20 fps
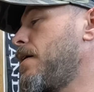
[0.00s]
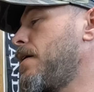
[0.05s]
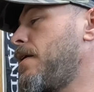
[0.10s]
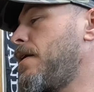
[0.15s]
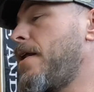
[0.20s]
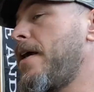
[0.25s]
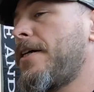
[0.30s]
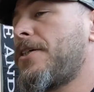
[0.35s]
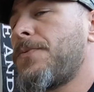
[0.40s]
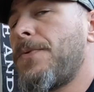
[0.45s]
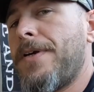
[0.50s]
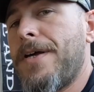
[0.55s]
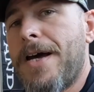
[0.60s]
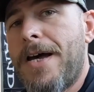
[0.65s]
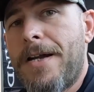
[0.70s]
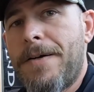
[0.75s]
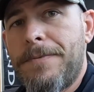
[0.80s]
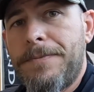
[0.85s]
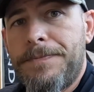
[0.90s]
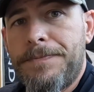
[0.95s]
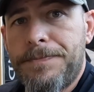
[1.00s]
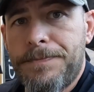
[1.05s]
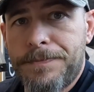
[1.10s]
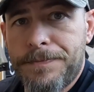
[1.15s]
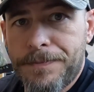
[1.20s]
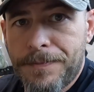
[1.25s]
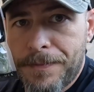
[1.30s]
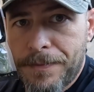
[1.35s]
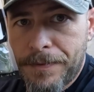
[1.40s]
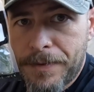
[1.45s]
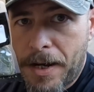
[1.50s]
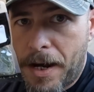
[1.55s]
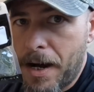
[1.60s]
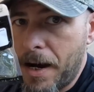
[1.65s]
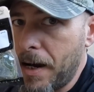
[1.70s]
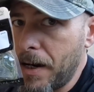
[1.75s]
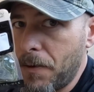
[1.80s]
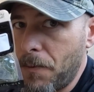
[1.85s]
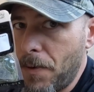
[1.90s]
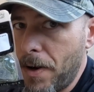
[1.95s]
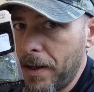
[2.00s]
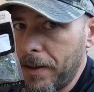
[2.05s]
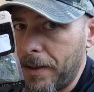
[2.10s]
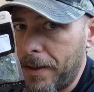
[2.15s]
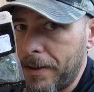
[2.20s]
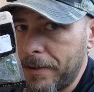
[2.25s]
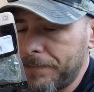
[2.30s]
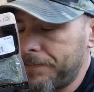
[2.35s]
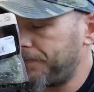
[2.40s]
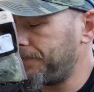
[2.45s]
Next we got the Hogwalla.